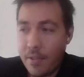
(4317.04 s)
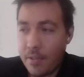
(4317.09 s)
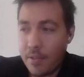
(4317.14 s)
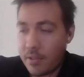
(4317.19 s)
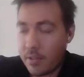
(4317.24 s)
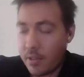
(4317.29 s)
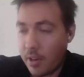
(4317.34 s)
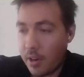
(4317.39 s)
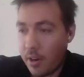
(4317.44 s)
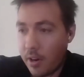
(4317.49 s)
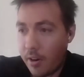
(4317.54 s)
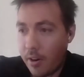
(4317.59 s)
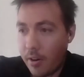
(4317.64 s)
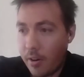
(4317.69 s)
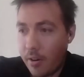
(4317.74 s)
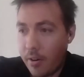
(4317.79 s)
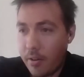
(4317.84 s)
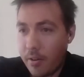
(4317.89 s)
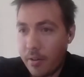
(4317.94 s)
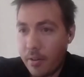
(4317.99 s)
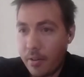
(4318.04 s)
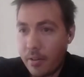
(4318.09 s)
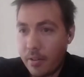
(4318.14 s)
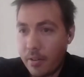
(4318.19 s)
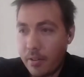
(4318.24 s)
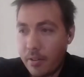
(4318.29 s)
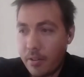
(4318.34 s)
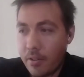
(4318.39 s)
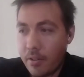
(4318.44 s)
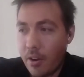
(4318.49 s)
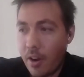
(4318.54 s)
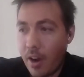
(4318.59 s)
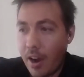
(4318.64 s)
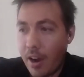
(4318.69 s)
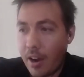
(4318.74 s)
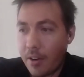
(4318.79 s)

And so, you know,